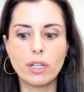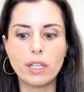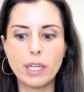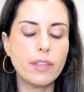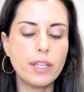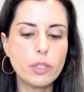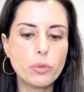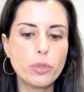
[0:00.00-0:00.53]
And
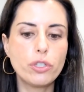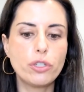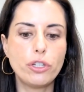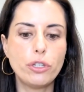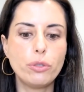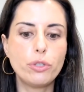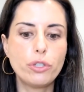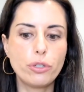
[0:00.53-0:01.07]
this was
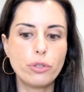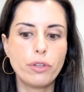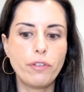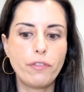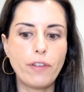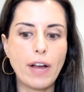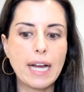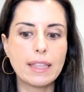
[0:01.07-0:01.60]
due to the
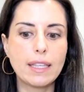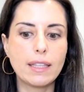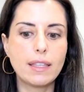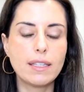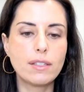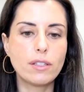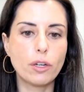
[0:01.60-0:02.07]
fact that this